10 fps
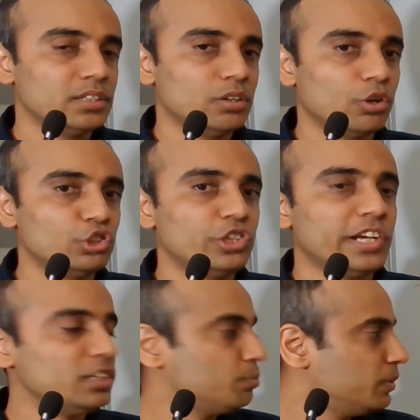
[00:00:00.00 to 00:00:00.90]
or
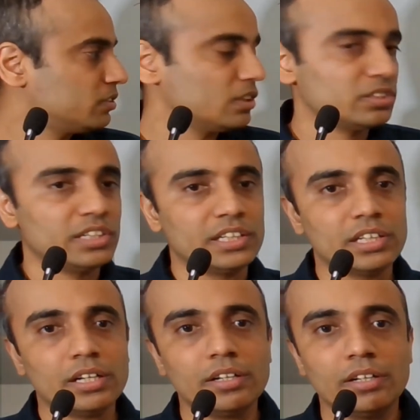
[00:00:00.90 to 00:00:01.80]
change business data
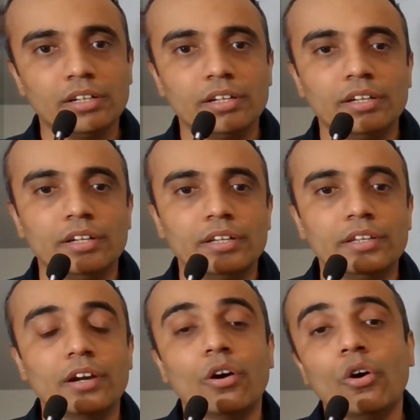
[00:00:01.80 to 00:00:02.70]
they
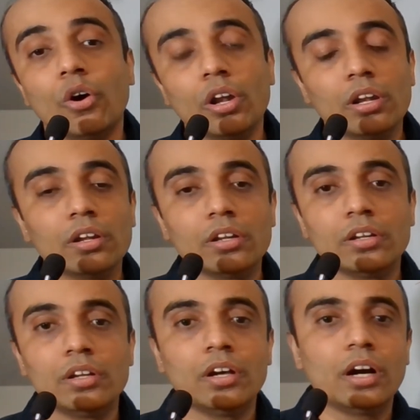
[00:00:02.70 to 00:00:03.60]
are all
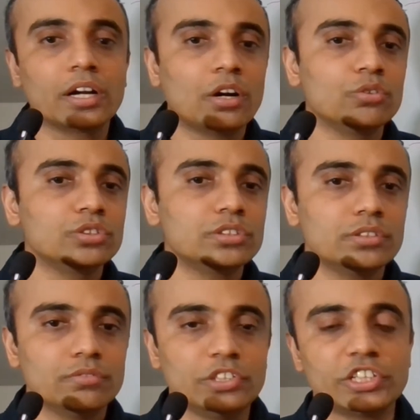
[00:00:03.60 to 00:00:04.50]
accounts
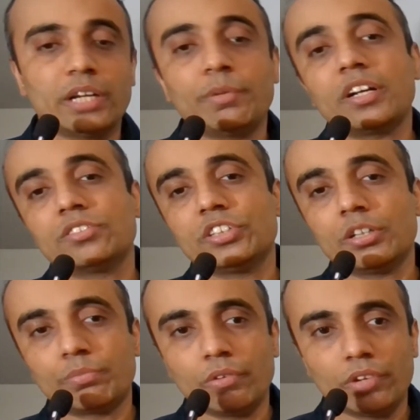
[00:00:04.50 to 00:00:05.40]
which can be
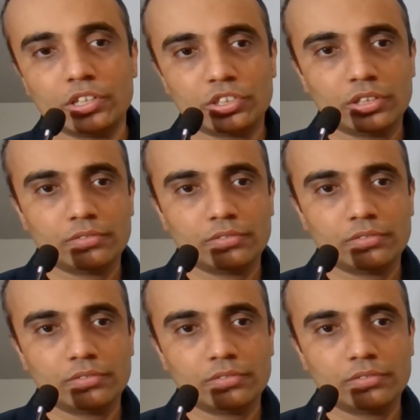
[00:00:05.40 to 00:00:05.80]
considered privileged